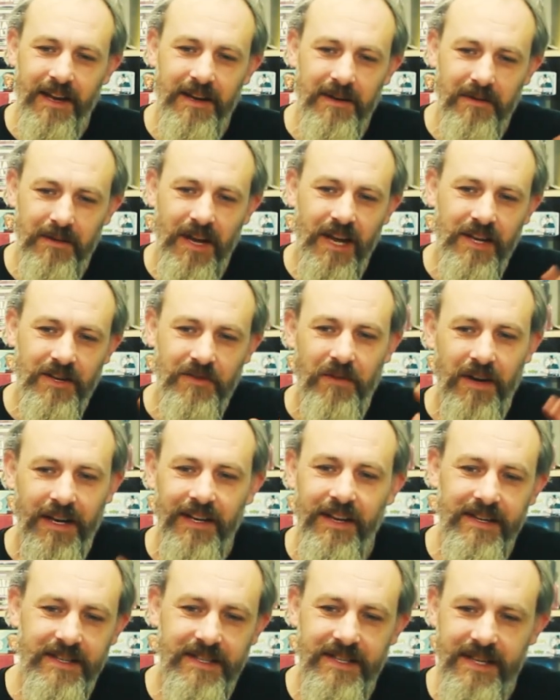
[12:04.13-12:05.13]
I'd, I'd quite
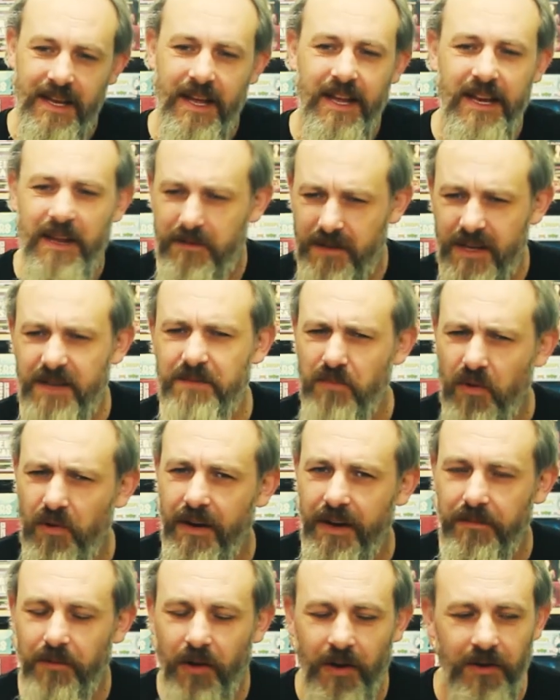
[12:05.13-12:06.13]
like to see, and there is
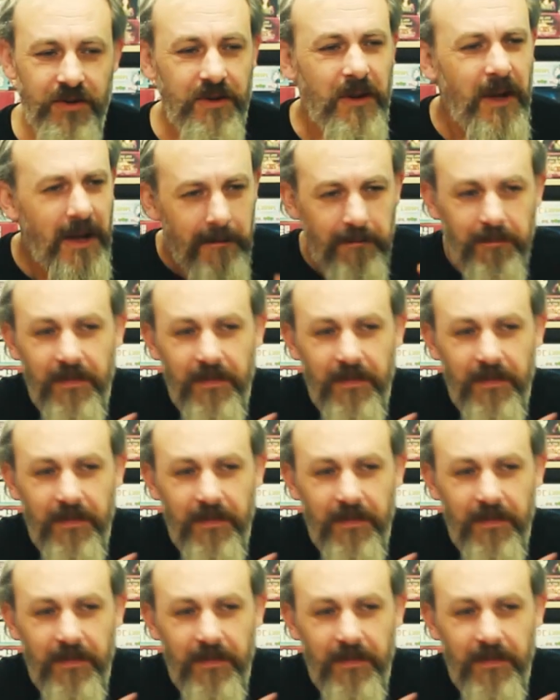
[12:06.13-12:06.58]
more I'd watch.